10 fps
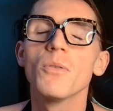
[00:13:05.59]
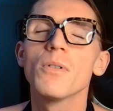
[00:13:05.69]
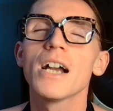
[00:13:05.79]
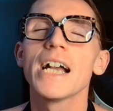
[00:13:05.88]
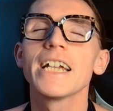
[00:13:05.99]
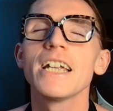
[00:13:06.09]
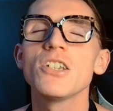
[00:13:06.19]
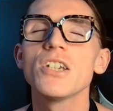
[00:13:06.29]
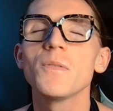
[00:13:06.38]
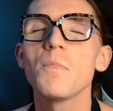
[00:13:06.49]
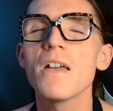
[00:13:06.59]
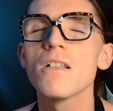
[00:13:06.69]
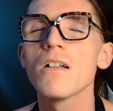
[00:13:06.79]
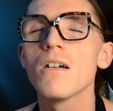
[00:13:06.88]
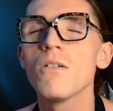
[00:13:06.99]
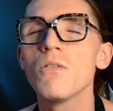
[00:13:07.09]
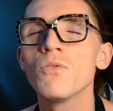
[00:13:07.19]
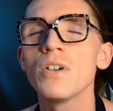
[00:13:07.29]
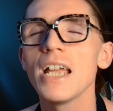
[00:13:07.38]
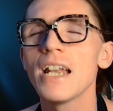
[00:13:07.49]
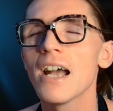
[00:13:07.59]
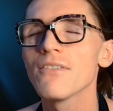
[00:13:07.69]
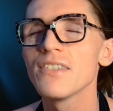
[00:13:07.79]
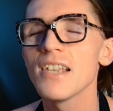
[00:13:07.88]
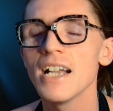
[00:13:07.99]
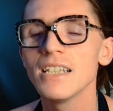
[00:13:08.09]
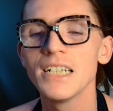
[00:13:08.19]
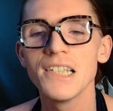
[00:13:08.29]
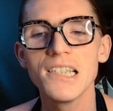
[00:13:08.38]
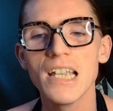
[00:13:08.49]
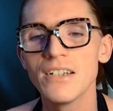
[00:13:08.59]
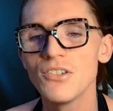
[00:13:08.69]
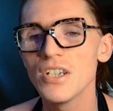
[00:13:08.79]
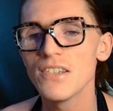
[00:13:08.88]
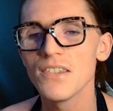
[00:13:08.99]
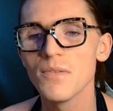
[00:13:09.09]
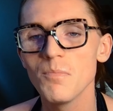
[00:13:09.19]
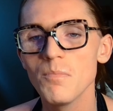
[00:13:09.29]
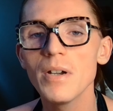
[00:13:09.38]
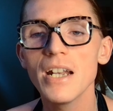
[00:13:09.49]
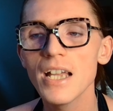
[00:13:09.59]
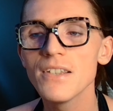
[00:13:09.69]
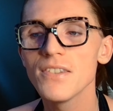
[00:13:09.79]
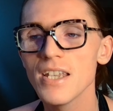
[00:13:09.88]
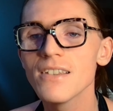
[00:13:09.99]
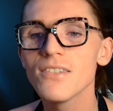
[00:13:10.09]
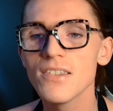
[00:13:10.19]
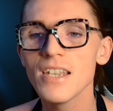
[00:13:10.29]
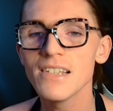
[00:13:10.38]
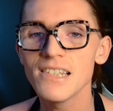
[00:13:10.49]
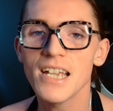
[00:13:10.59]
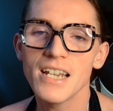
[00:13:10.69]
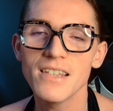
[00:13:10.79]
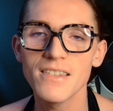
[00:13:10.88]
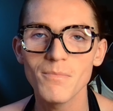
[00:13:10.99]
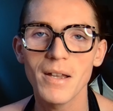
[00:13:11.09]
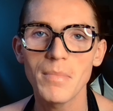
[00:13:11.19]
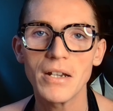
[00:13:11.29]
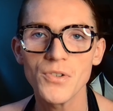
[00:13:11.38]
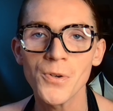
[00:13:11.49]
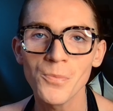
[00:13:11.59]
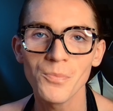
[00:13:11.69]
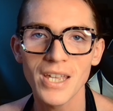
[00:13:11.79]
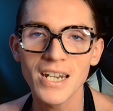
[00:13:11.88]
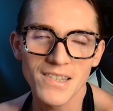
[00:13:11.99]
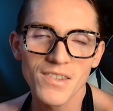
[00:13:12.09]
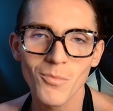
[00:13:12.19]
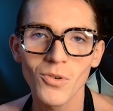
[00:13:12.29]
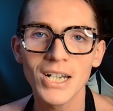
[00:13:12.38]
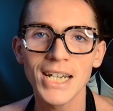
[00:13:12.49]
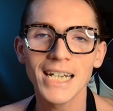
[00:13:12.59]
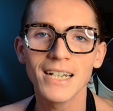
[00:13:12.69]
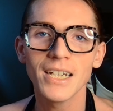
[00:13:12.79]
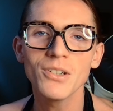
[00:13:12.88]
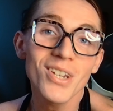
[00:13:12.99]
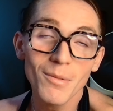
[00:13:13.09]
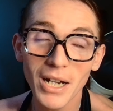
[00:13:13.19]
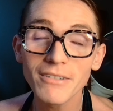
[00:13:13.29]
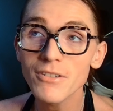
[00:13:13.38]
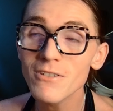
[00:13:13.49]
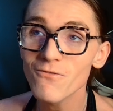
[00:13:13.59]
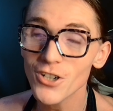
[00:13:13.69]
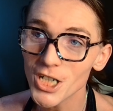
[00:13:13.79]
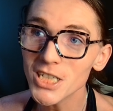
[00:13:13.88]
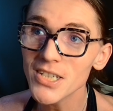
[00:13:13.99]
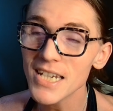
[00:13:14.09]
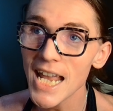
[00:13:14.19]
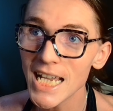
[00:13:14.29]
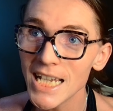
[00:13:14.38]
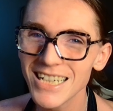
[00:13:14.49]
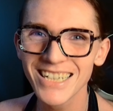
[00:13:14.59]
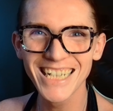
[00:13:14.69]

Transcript: where I can just be alone and have silence and just, but instead it's my bedroom and it's the morning and I usually breakfast first and